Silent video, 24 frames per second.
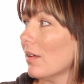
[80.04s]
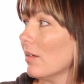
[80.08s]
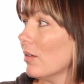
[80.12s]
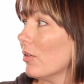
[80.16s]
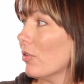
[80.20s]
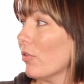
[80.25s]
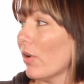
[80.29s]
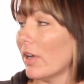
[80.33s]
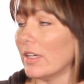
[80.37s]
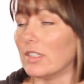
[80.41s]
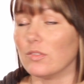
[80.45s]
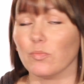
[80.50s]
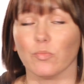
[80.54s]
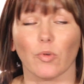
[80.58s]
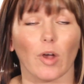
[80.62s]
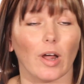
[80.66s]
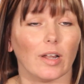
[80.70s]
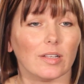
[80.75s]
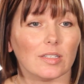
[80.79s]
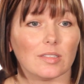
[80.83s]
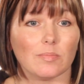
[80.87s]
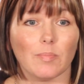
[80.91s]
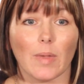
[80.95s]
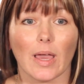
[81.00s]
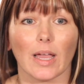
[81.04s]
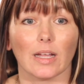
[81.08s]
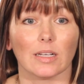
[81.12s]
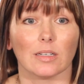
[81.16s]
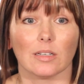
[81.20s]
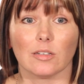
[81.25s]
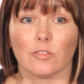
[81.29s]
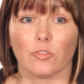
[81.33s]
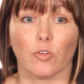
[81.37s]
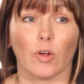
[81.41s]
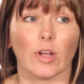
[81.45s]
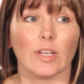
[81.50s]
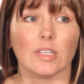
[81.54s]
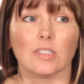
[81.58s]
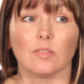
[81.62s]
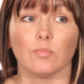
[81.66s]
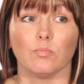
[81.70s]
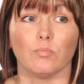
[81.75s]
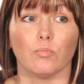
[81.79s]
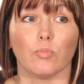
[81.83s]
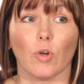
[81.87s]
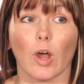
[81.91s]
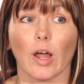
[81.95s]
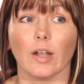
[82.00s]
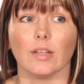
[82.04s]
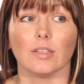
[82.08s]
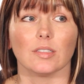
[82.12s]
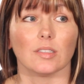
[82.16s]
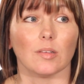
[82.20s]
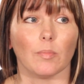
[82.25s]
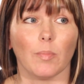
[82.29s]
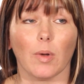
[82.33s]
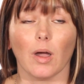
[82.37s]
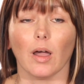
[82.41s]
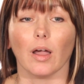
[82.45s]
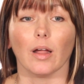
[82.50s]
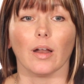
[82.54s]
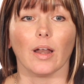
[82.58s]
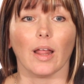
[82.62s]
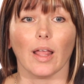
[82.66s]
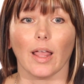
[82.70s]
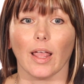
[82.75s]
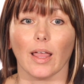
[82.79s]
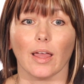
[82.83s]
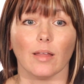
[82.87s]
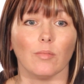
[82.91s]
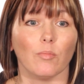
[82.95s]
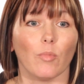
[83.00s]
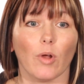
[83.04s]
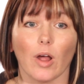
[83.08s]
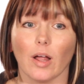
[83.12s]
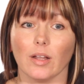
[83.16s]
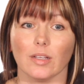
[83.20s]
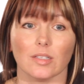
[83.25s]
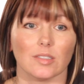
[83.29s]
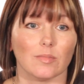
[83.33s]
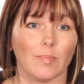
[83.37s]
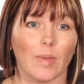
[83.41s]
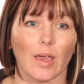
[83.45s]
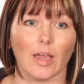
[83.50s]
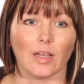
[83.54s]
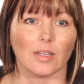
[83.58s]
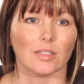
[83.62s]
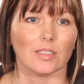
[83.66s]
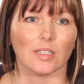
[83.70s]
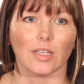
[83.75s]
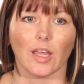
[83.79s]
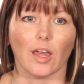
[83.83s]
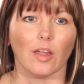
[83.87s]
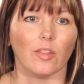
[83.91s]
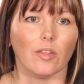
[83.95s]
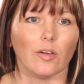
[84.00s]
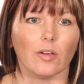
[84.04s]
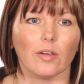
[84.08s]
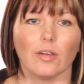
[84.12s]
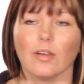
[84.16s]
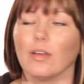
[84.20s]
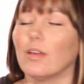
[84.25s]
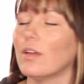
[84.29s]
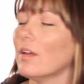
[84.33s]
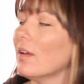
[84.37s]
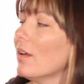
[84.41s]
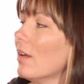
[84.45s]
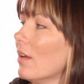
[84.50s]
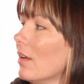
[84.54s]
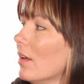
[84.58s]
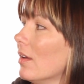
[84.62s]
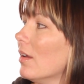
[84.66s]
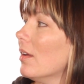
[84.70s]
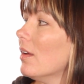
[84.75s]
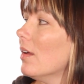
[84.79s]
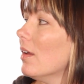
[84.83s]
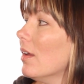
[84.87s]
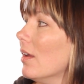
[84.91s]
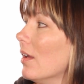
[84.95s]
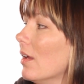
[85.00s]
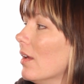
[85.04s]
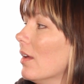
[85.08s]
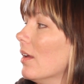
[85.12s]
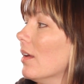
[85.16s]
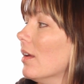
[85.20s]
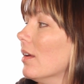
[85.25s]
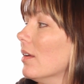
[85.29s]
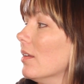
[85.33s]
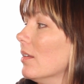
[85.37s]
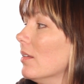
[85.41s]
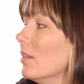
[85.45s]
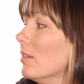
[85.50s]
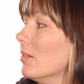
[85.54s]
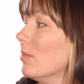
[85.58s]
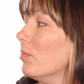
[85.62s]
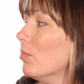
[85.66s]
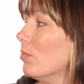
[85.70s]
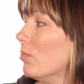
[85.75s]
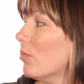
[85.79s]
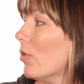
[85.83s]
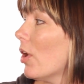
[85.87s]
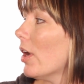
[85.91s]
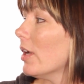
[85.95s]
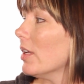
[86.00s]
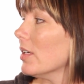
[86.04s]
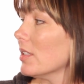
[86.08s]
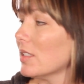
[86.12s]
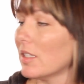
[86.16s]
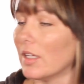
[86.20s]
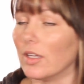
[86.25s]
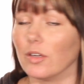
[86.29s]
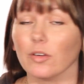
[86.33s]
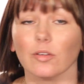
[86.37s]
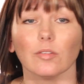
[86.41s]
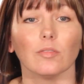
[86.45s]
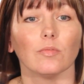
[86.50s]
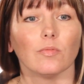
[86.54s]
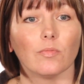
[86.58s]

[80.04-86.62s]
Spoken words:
Christ brought us back. Christ brought us apart and brought us back together and brought us here.